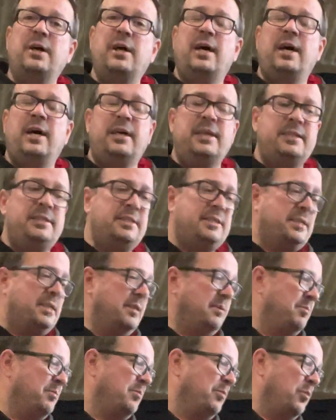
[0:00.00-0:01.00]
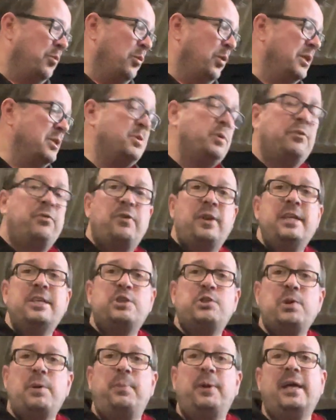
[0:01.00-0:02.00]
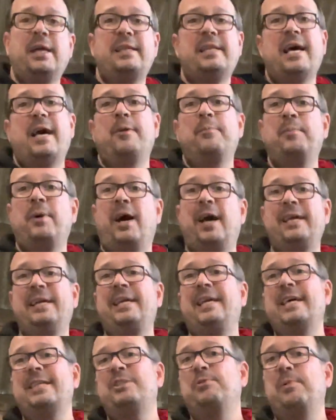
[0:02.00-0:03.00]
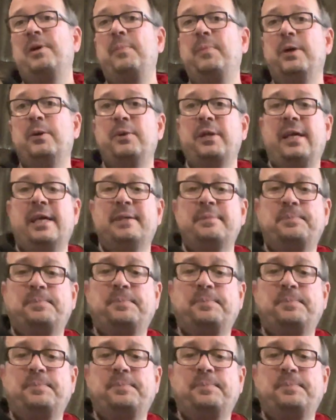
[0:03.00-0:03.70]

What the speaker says: And once we've finished stripping it down, I can get to rebuilding it.